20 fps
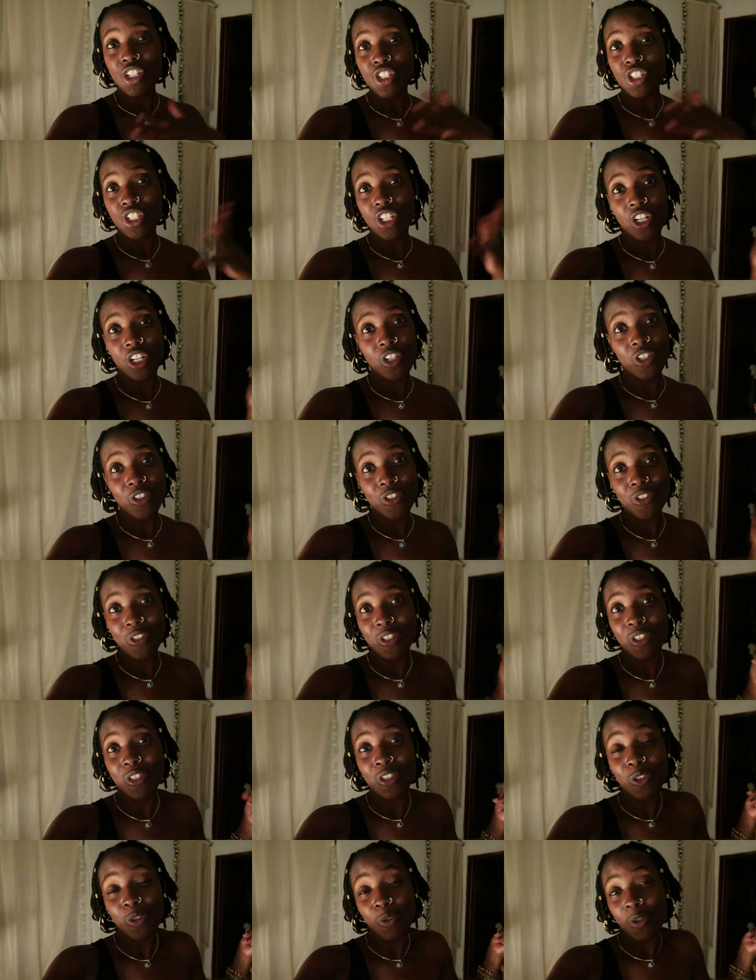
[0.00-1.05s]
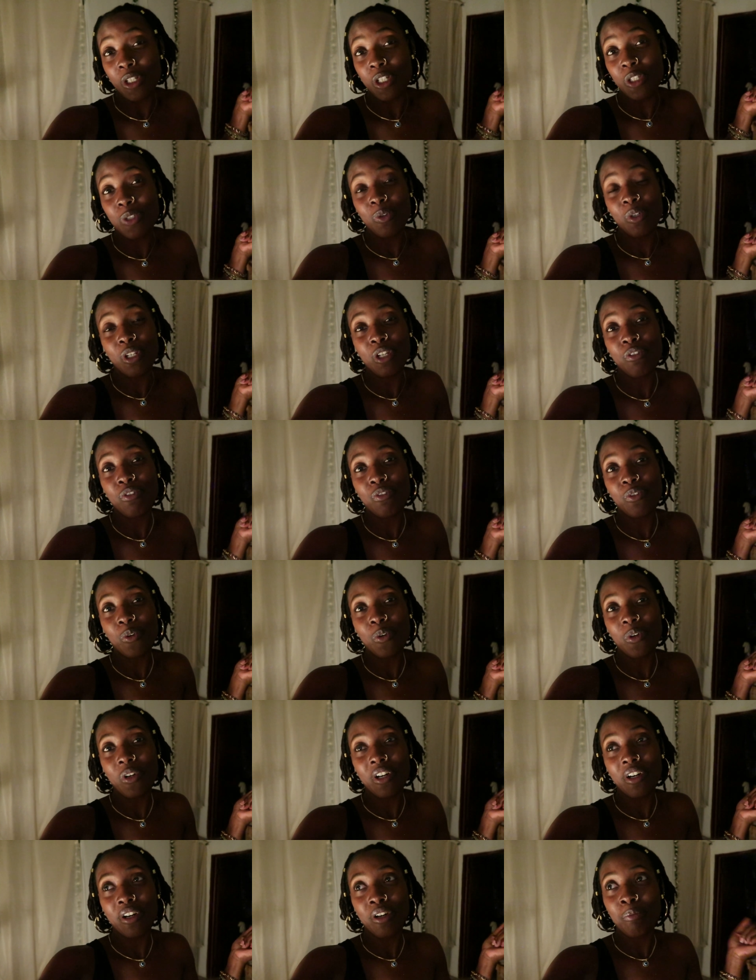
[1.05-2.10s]
Cheers to
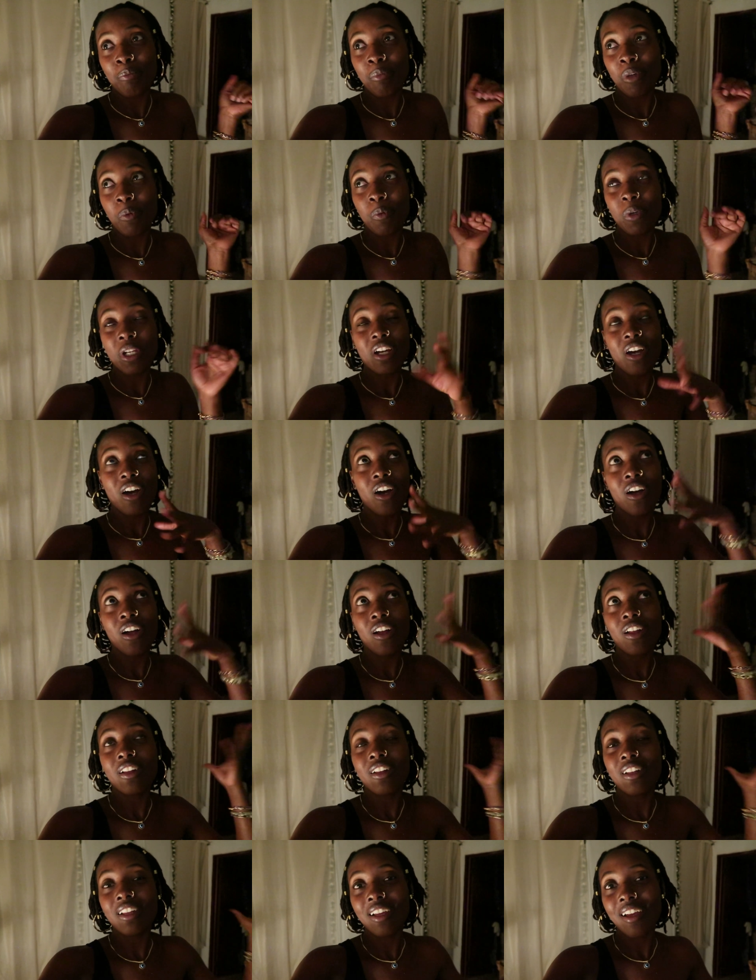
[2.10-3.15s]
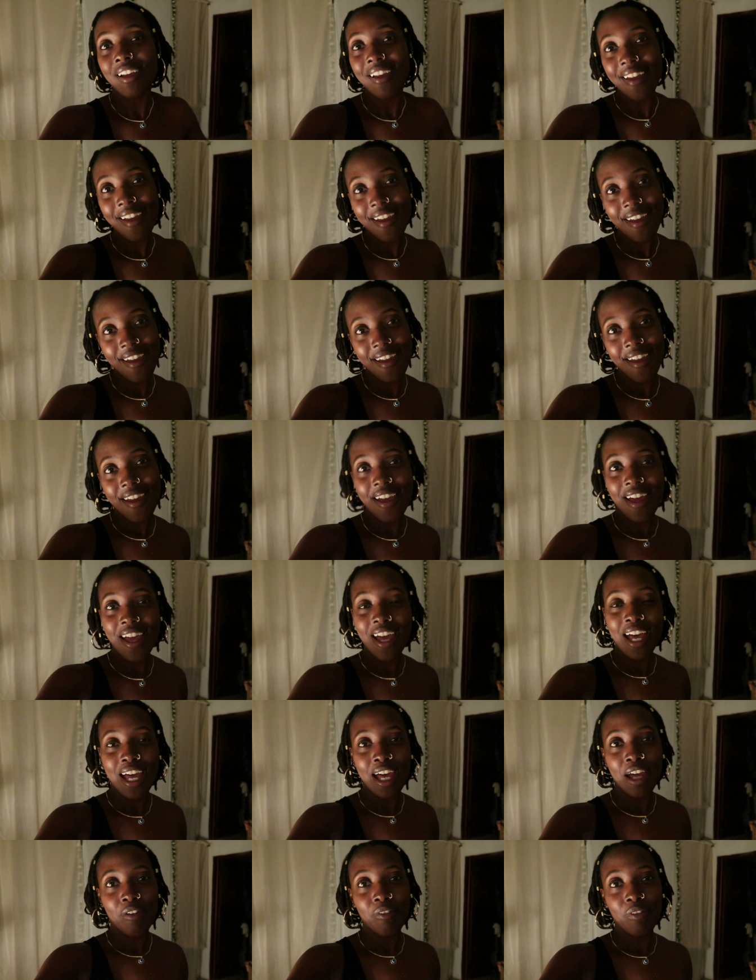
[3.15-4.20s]
2024. May we all
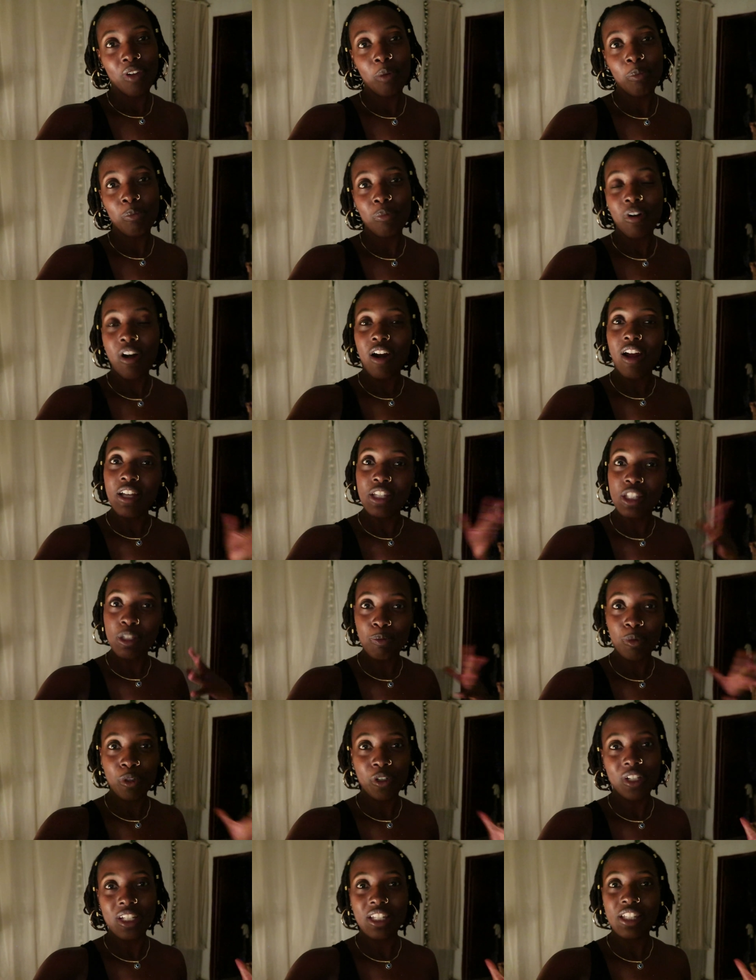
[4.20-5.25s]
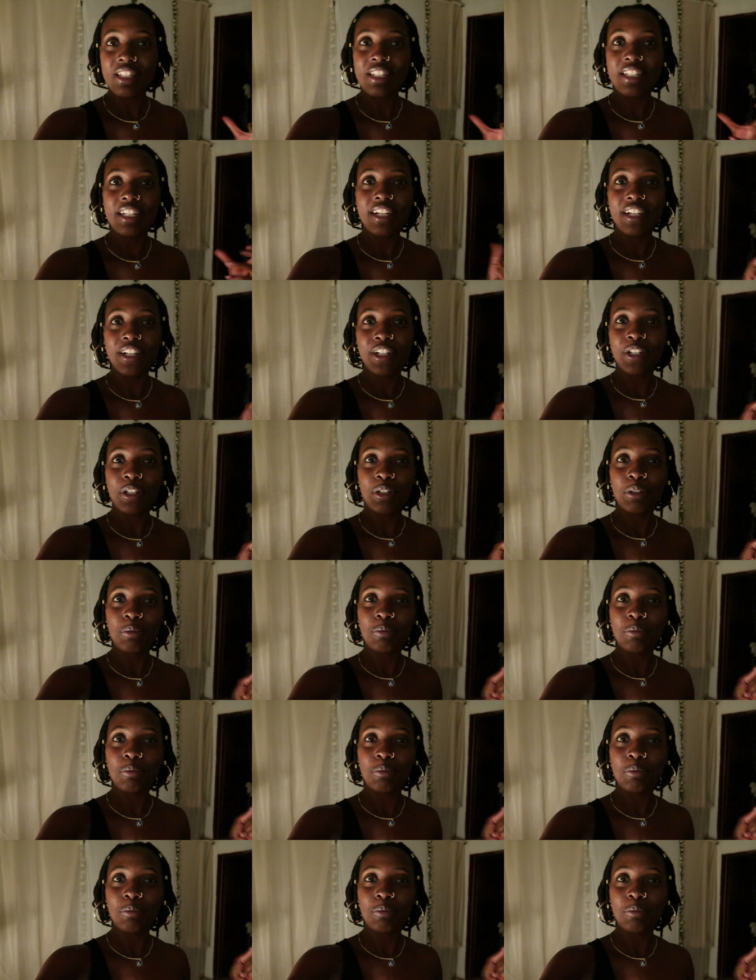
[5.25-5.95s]
have a prosperous year.